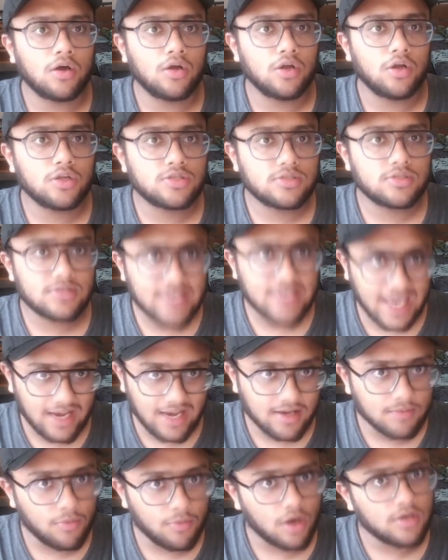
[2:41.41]
scale the
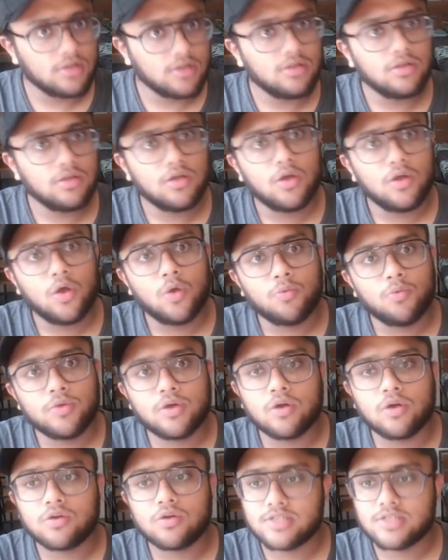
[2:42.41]
model. We go
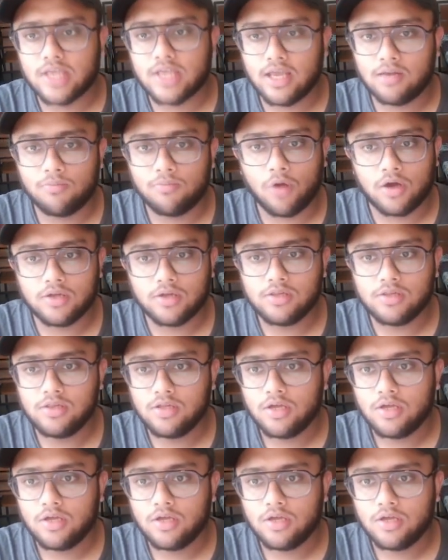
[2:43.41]
to scale model.